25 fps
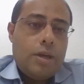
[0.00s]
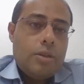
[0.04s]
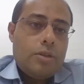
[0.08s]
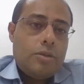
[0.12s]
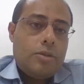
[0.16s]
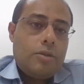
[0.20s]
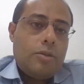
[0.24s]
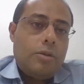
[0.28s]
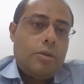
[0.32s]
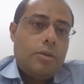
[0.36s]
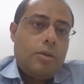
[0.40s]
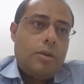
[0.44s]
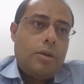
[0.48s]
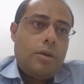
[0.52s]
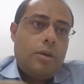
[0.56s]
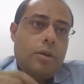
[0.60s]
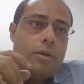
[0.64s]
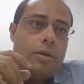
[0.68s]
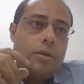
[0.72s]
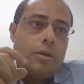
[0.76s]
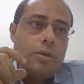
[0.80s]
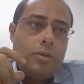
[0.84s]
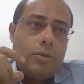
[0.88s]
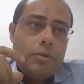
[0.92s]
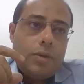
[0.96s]
So,
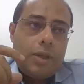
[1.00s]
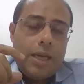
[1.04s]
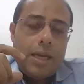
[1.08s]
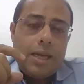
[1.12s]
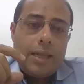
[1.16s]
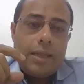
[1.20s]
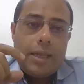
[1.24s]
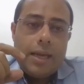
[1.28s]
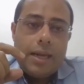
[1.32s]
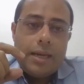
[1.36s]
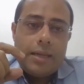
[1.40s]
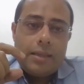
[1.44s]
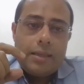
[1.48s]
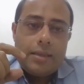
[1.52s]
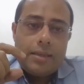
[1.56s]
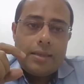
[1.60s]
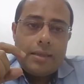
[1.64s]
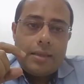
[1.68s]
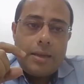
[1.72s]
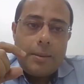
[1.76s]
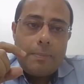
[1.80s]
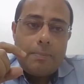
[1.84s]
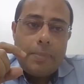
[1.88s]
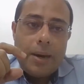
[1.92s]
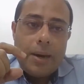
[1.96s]
do you think that this
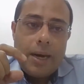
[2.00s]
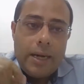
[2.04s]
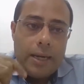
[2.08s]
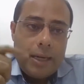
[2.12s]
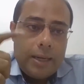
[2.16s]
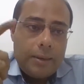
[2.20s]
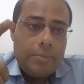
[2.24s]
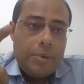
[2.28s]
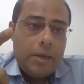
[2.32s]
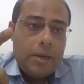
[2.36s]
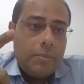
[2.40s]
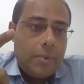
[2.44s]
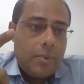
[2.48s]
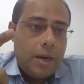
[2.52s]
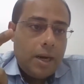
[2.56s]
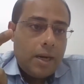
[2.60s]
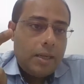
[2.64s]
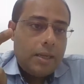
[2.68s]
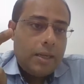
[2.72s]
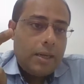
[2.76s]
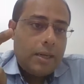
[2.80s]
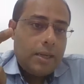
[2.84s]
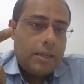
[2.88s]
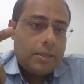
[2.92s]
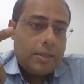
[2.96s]
is a pent-up
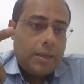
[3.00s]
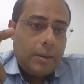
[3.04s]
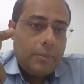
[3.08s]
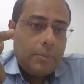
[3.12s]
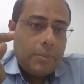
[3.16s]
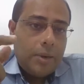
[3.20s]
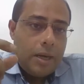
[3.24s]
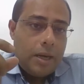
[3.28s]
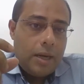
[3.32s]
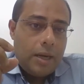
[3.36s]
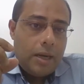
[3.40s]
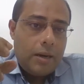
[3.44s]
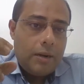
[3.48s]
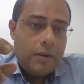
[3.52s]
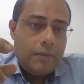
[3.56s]
demand that has come in?